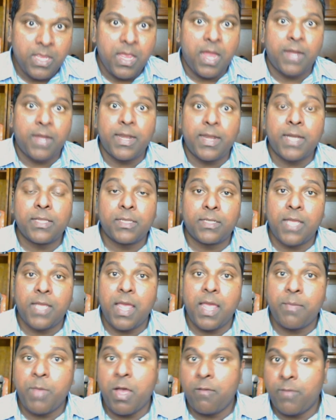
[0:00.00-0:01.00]
And at the
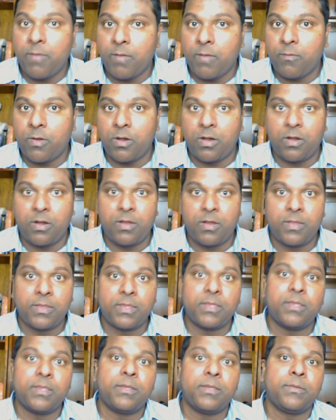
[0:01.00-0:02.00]
time, however,
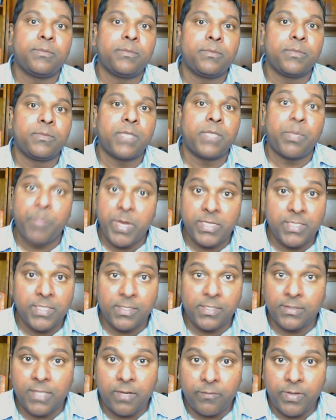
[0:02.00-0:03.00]
the
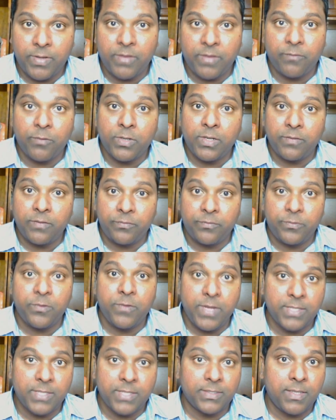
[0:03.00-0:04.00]
patient survived only a
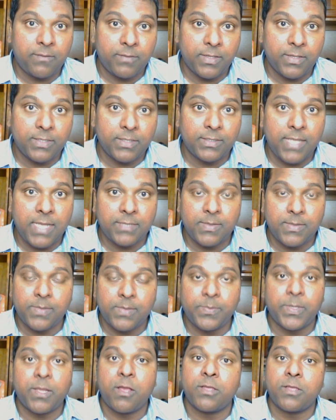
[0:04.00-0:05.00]
few days after the transplant
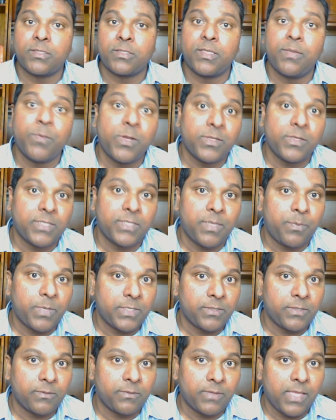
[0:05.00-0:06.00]
because
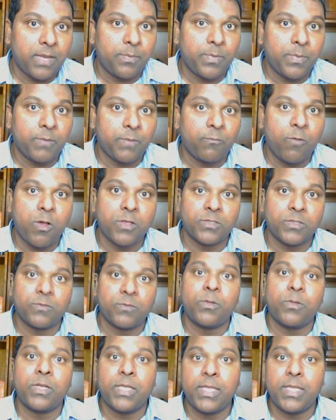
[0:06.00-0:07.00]
immunosuppressive therapy was
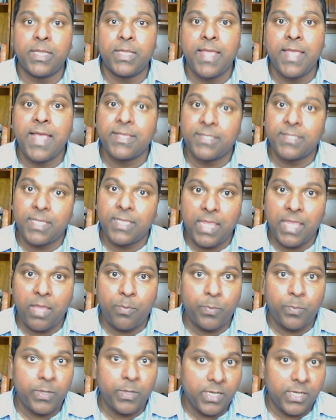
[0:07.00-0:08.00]
only
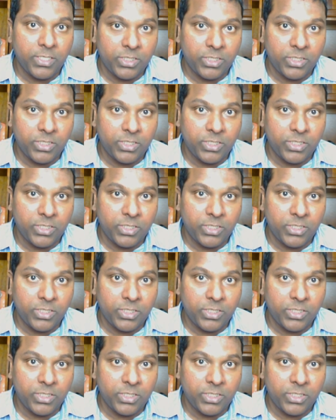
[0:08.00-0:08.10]
azathioprine and